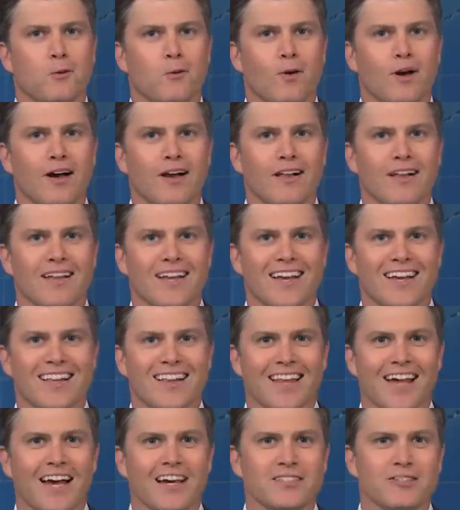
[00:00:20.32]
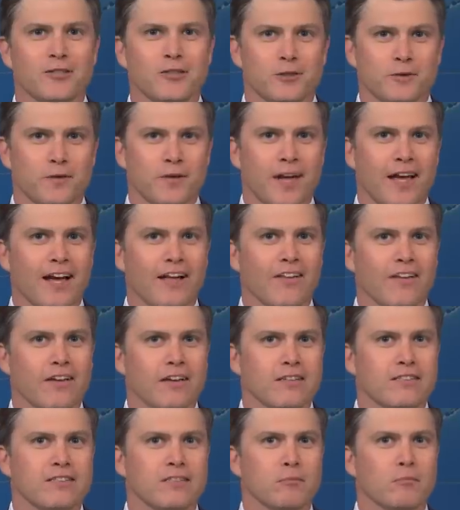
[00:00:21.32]
Well, at last year's
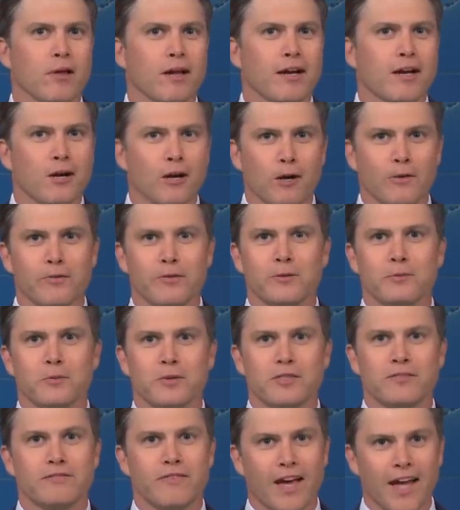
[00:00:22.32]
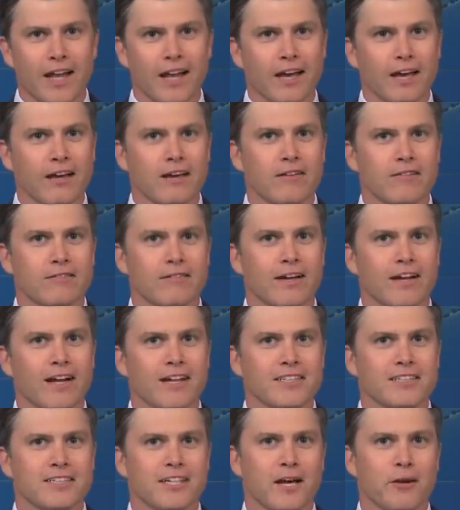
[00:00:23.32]
finale, it seemed like COVID was fading, and
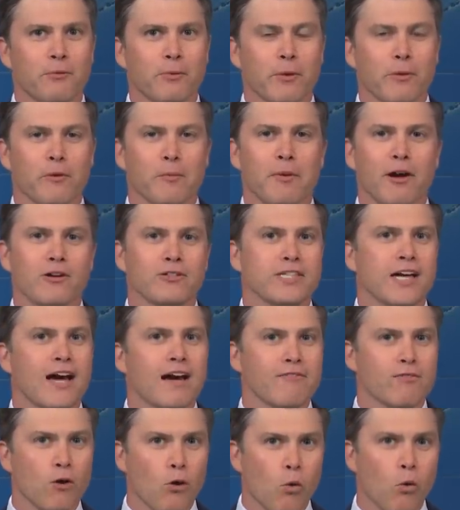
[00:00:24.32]
I said we were about to have the